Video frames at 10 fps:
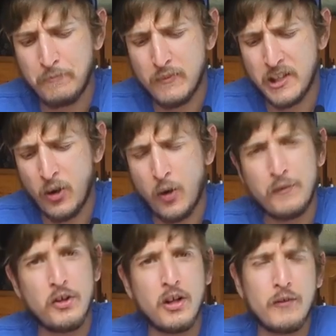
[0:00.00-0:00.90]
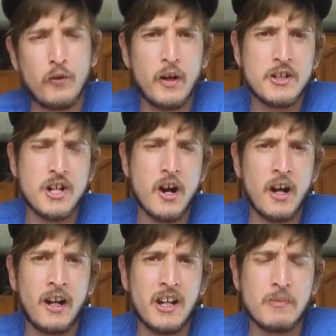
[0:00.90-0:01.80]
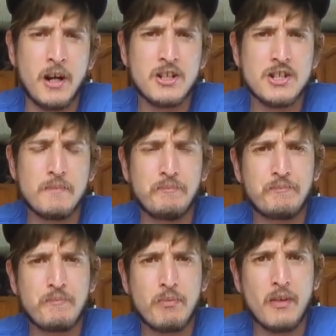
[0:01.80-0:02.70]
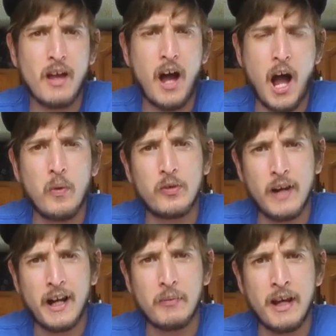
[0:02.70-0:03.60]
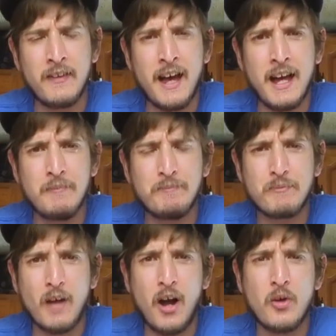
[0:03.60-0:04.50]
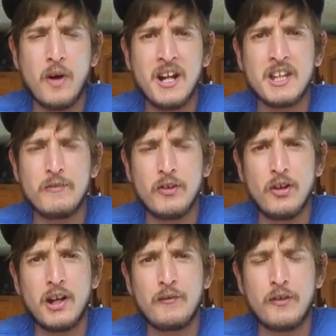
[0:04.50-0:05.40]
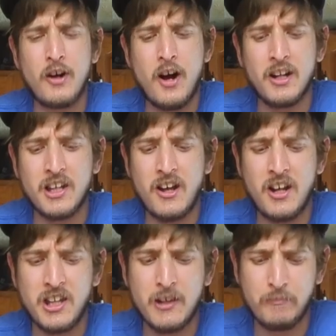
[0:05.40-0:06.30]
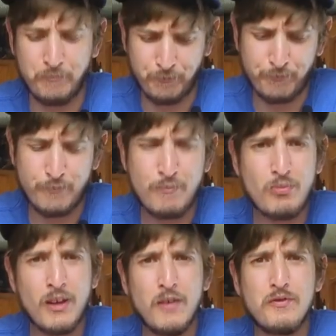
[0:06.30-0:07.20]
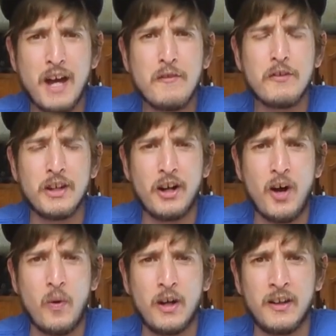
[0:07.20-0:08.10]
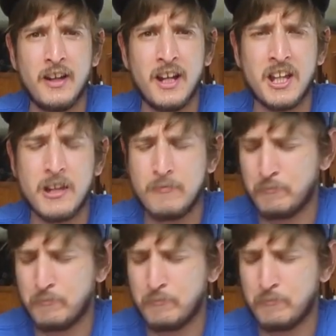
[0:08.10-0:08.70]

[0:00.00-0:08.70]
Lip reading: So if you could avoid charring it as much, I would recommend that. Otherwise, if you're looking for a hot sauce, you've definitely got one in this.